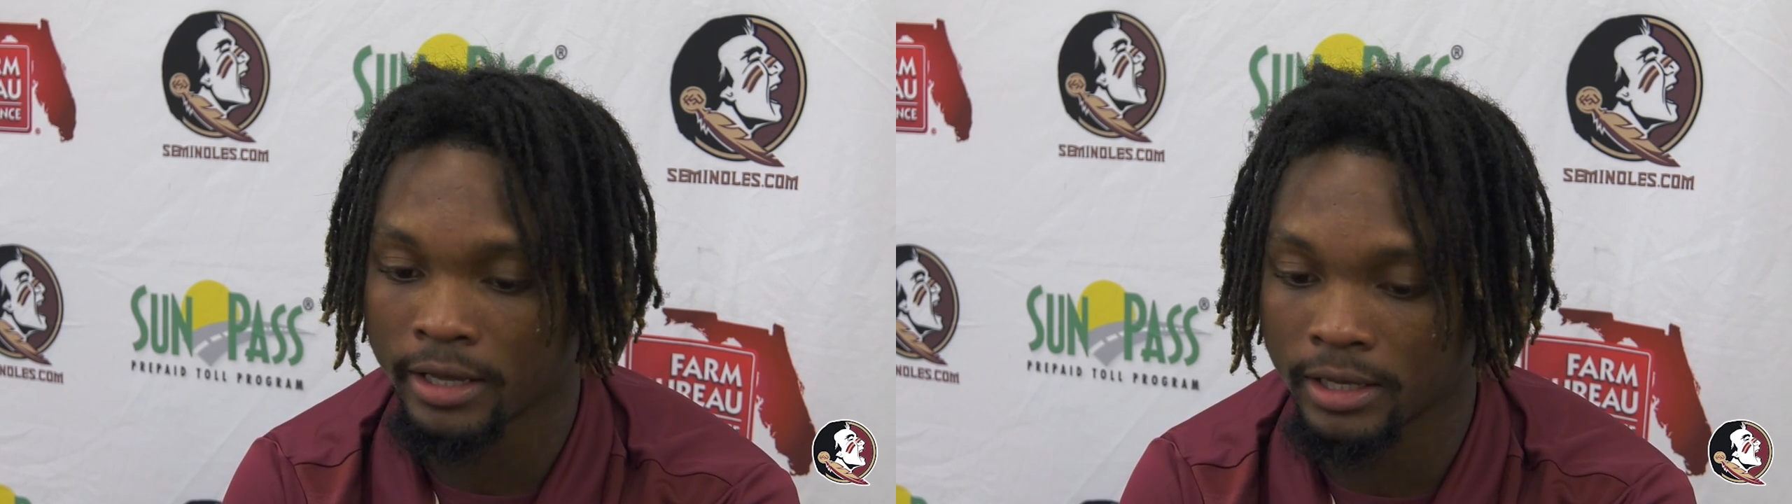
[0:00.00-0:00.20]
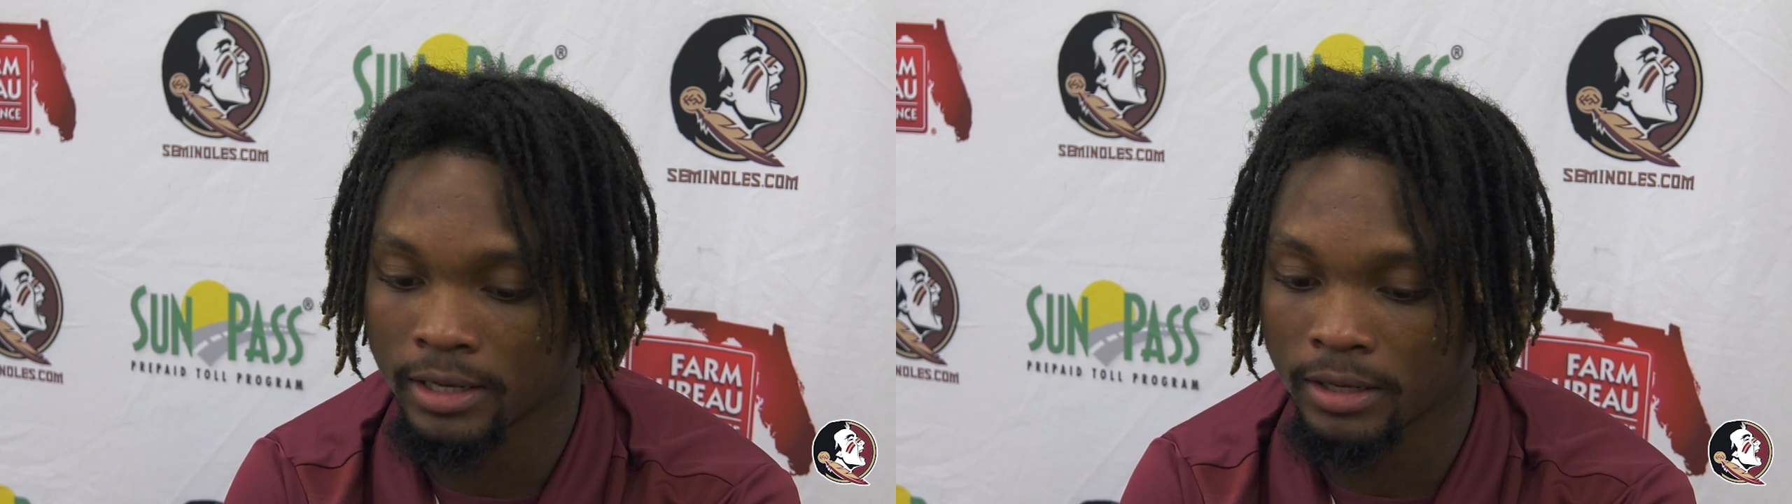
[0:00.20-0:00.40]

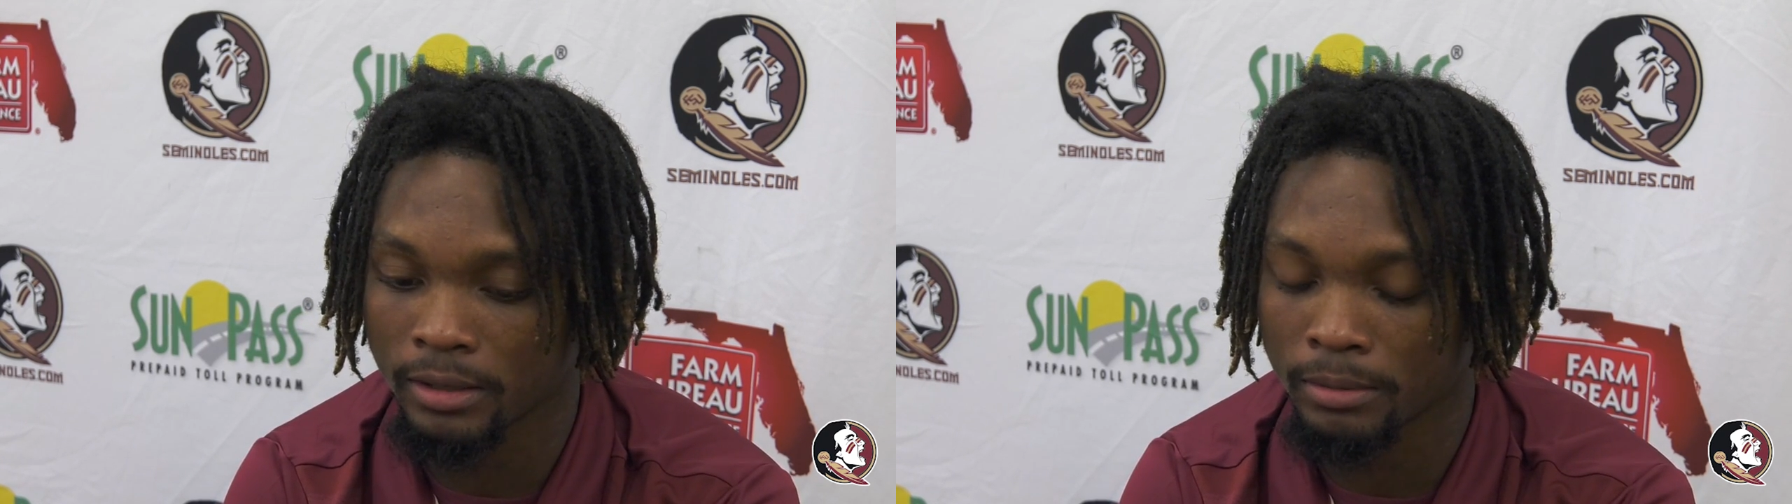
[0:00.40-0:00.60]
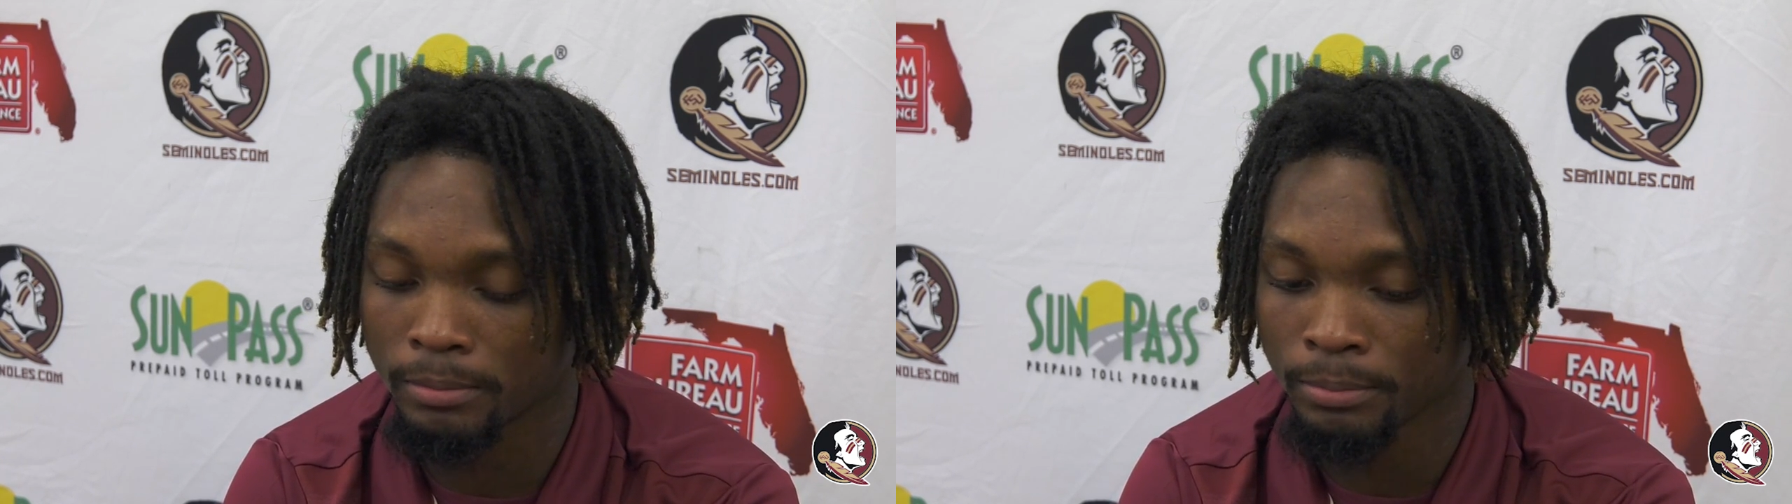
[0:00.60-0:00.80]
And
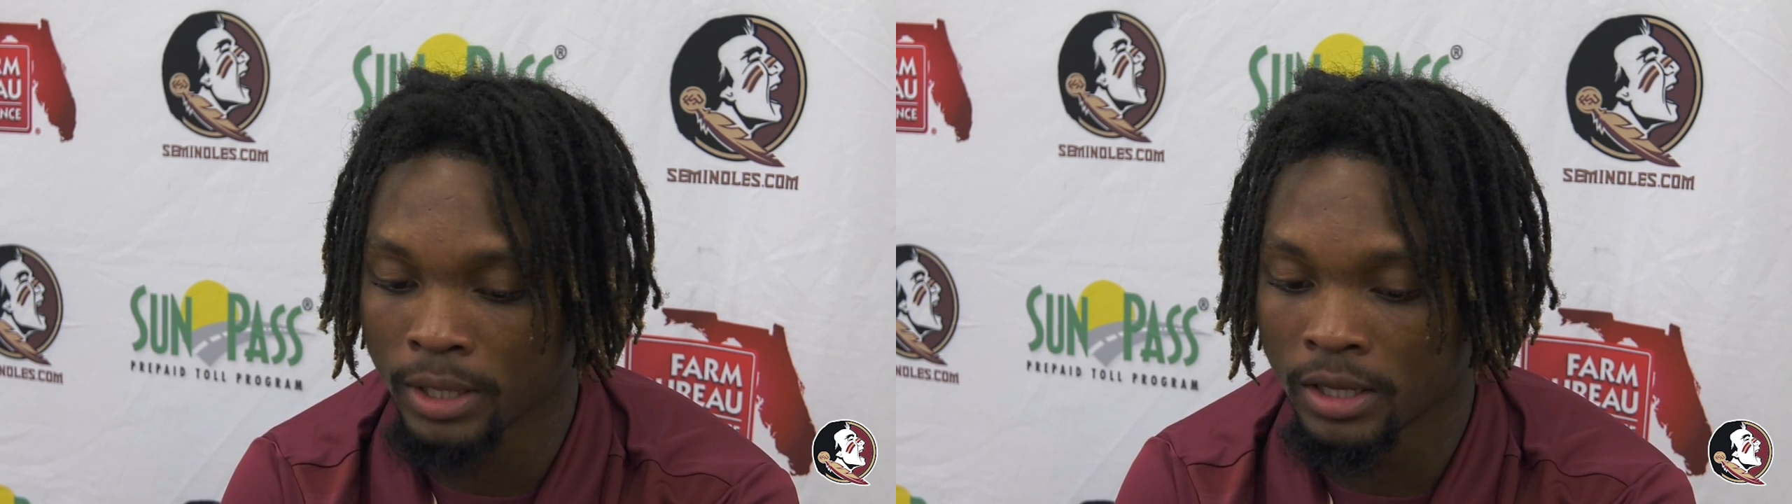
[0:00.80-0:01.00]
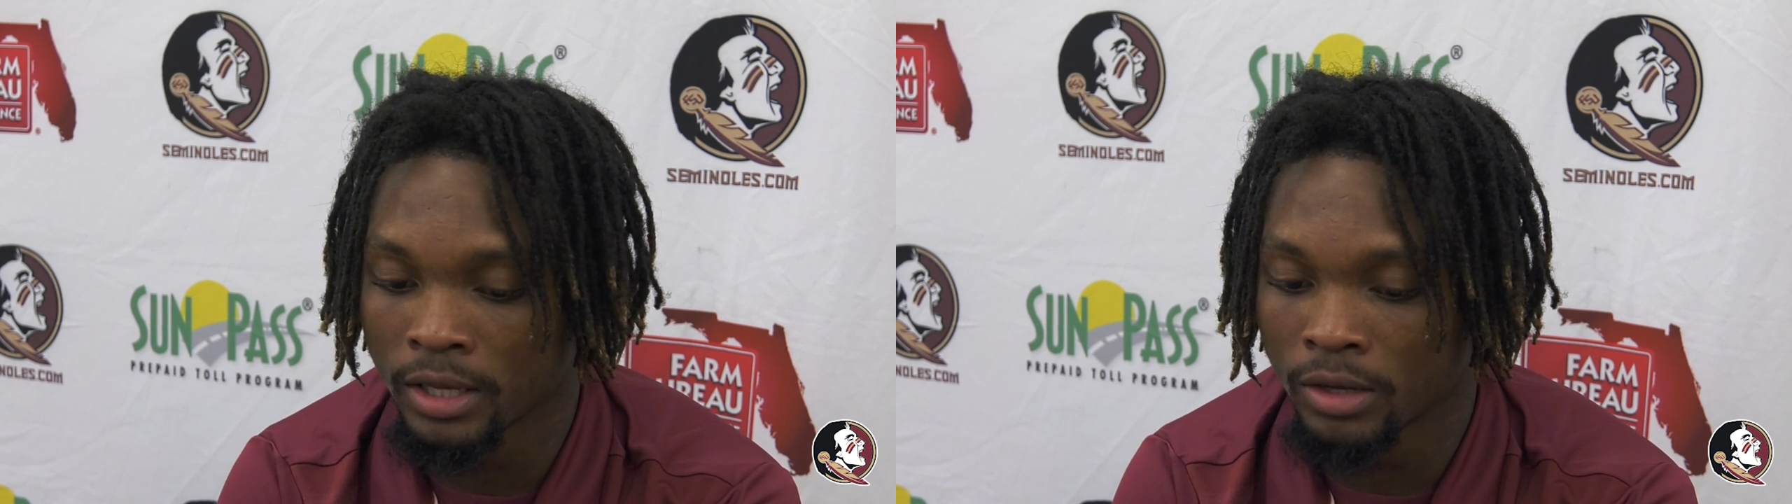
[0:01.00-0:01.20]

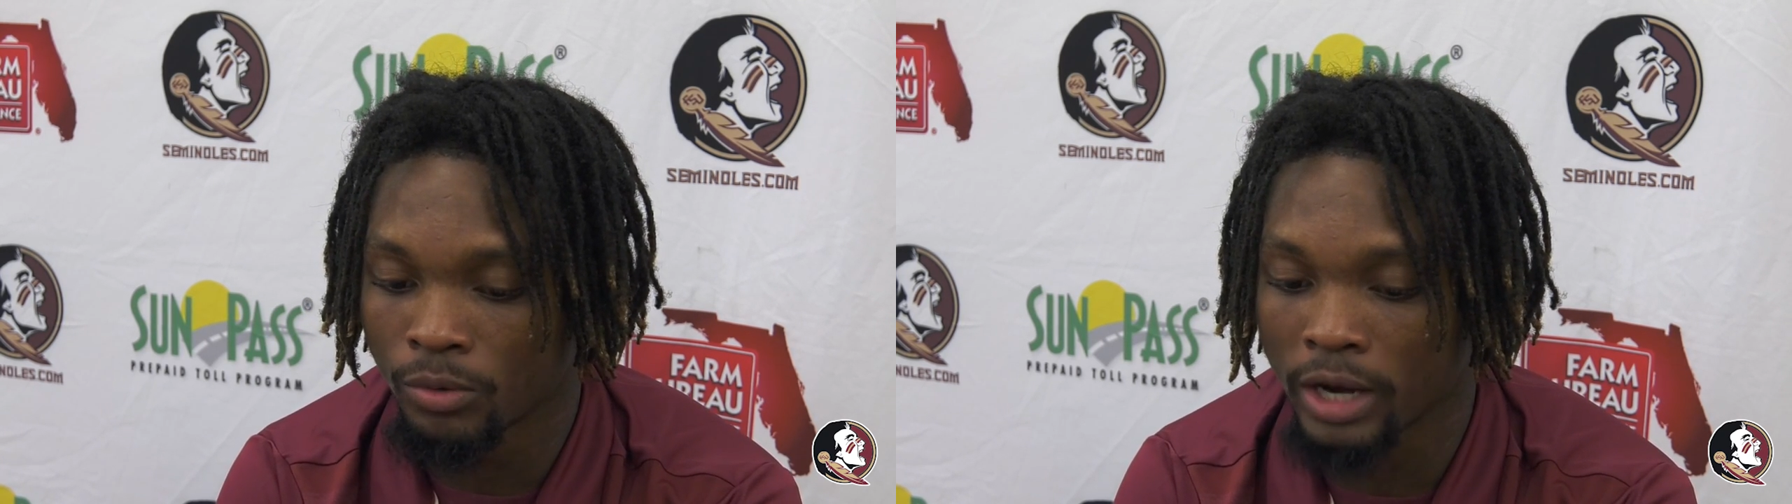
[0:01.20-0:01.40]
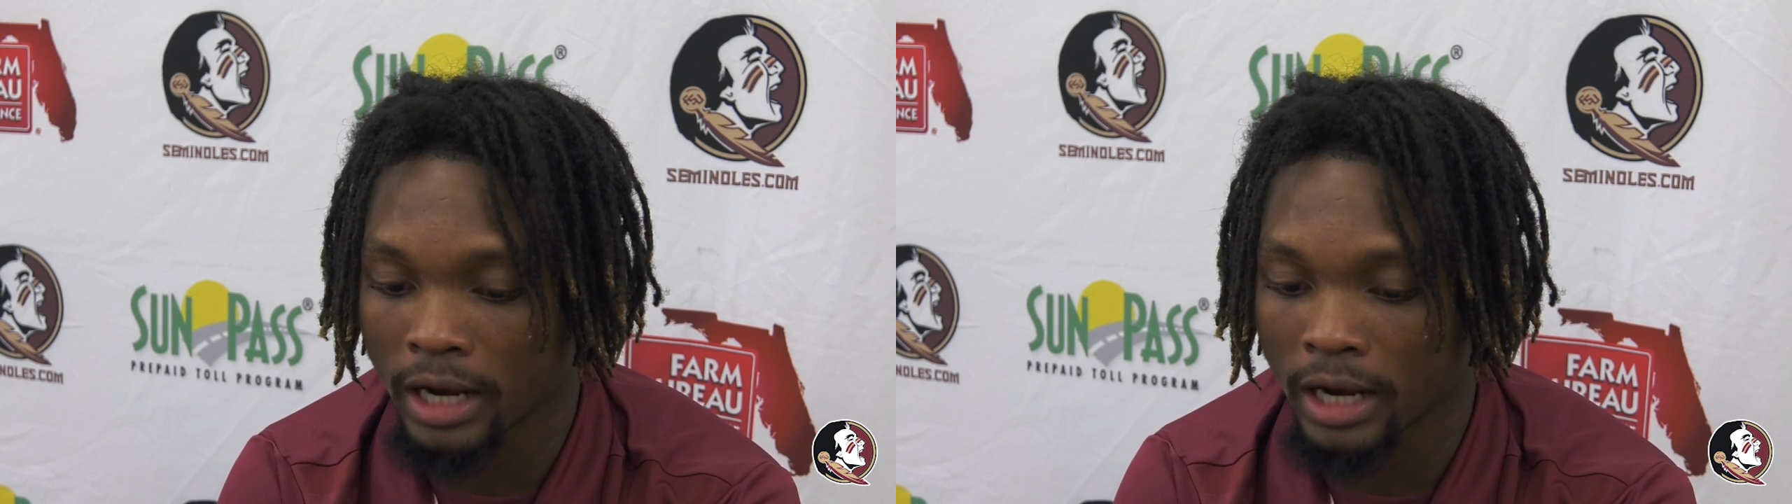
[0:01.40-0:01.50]
we